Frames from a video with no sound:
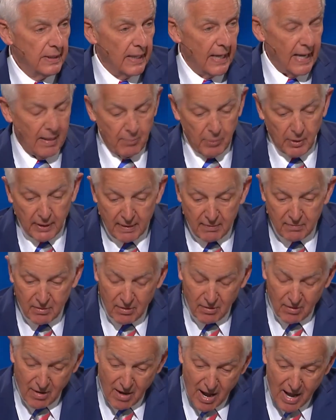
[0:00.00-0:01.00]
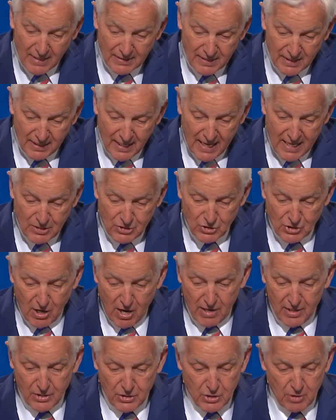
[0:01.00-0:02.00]
And believe it or not, today
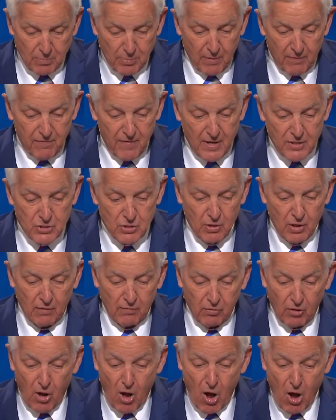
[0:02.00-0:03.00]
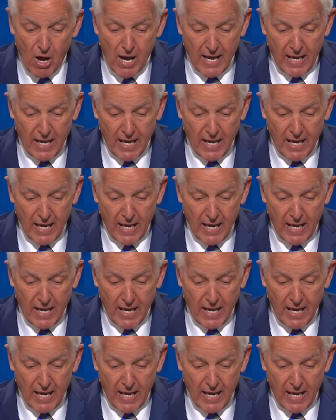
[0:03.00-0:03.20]
Sean is a professor of law